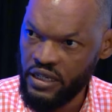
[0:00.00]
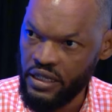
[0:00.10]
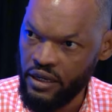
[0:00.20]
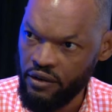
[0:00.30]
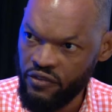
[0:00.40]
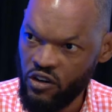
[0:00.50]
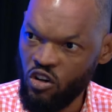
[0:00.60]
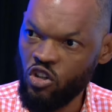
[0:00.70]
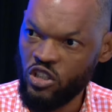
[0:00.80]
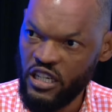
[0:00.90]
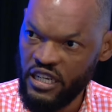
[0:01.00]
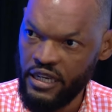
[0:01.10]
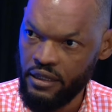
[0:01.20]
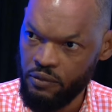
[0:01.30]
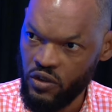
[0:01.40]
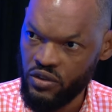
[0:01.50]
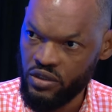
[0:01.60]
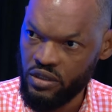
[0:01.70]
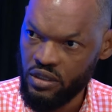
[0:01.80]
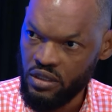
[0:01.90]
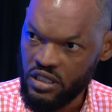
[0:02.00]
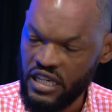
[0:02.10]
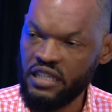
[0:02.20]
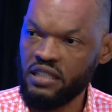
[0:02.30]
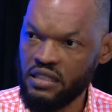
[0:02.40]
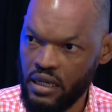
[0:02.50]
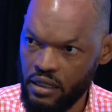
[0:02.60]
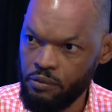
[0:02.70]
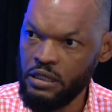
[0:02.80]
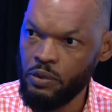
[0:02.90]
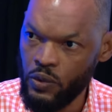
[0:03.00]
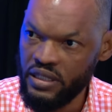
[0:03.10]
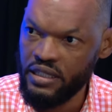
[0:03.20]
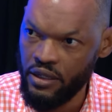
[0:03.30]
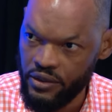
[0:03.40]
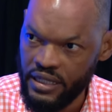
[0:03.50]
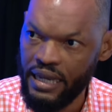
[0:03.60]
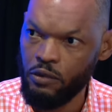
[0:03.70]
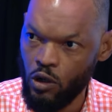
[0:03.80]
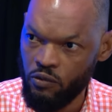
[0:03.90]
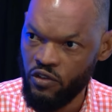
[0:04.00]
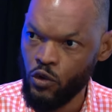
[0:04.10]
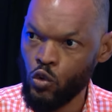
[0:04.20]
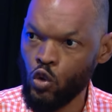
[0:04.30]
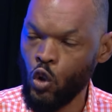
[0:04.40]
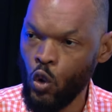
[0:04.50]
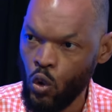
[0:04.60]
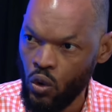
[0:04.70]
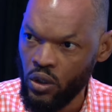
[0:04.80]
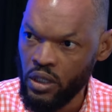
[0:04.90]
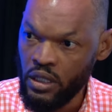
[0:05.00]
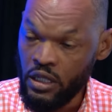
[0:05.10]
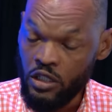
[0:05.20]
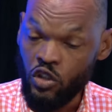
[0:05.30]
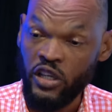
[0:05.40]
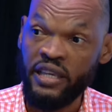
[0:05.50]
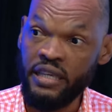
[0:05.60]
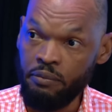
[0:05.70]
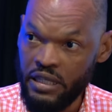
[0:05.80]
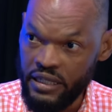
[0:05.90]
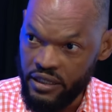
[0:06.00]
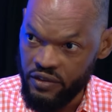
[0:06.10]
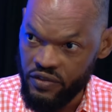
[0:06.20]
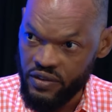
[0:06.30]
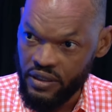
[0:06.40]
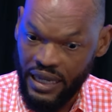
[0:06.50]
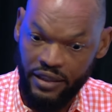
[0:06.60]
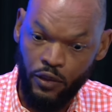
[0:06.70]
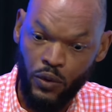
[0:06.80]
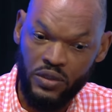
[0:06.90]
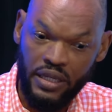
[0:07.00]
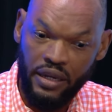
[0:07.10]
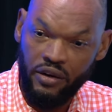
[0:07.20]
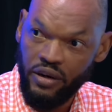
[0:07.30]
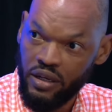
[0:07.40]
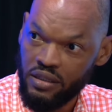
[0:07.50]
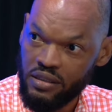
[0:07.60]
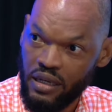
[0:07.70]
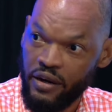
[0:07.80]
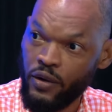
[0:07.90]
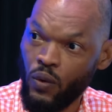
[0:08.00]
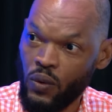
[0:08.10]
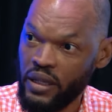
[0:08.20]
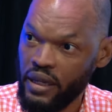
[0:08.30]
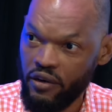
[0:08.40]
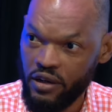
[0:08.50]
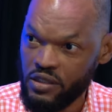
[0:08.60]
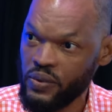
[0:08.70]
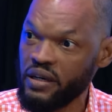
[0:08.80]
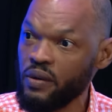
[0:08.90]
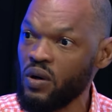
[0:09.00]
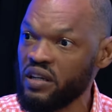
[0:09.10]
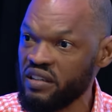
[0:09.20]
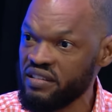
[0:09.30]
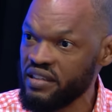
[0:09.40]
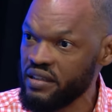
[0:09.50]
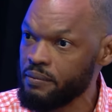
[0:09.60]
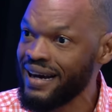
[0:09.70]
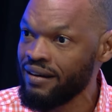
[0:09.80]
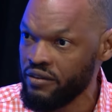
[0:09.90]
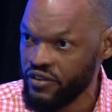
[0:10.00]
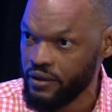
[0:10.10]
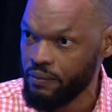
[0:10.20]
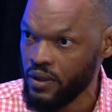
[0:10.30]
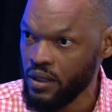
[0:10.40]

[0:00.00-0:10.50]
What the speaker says: an area for 108 months, chances are the people will tell you time come for you to go. So he believes that those areas are the only areas where they want to see the back of him.